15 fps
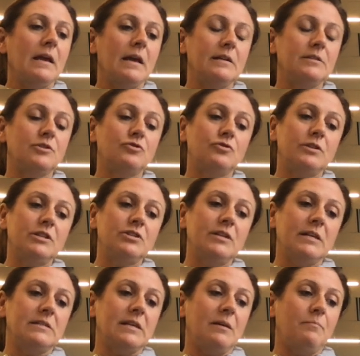It's a tradition
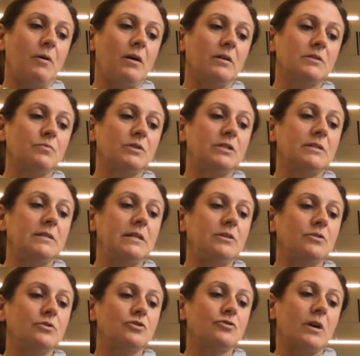at St. Paul's in which
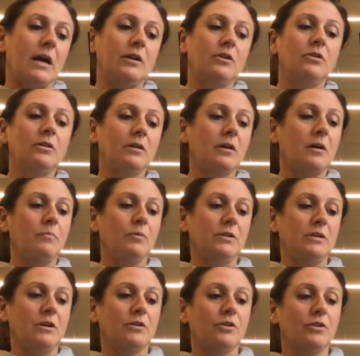seniors try to hook up
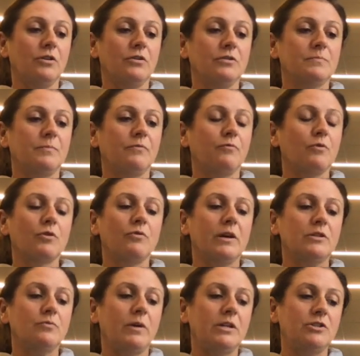with younger girls before
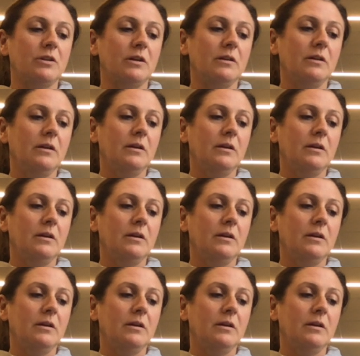graduation.